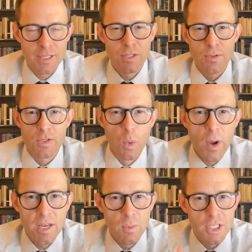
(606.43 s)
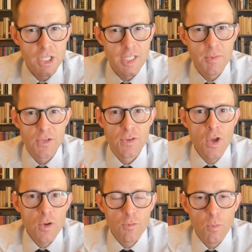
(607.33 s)
So there's a way in which
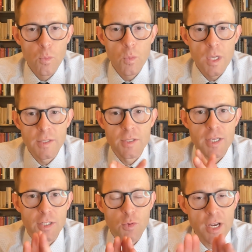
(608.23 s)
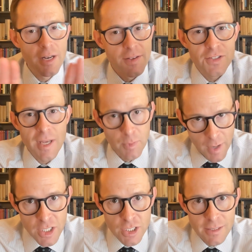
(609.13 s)
he's created this
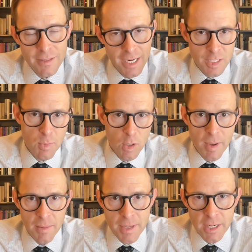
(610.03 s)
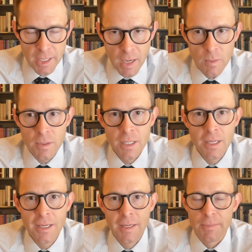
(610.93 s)
separation that I spoke about a minute ago
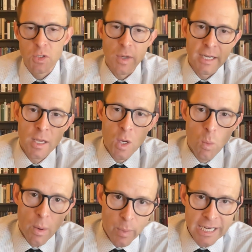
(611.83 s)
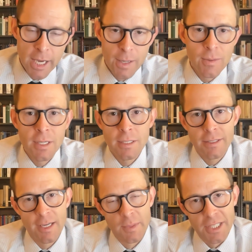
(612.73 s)
between what we know
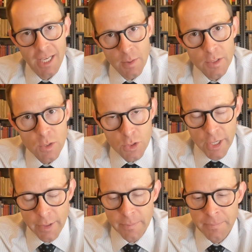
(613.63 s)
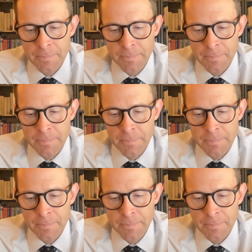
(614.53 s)
and what the characters know.